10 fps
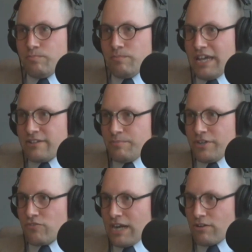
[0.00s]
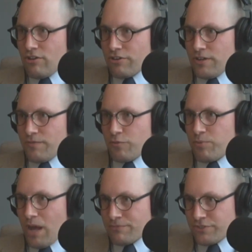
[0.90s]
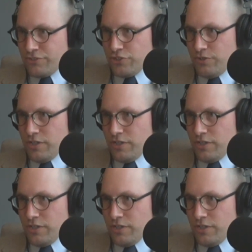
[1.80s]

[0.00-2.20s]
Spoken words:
hadn't been around long enough for problems to show up.